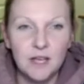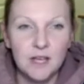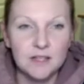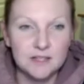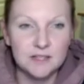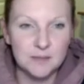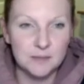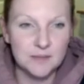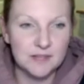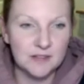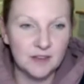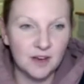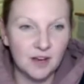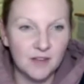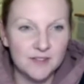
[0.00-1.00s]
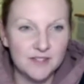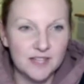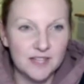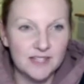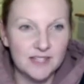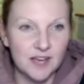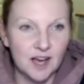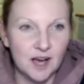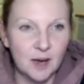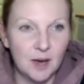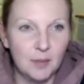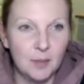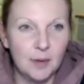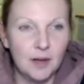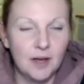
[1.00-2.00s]
something that I've set up,
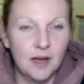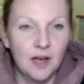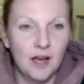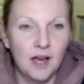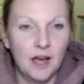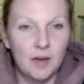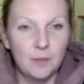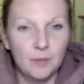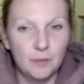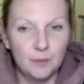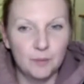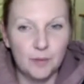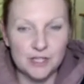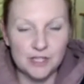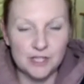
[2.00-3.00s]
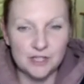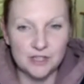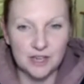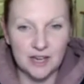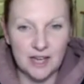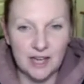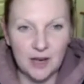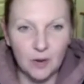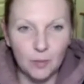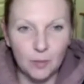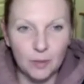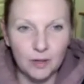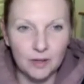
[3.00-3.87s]
which is going to help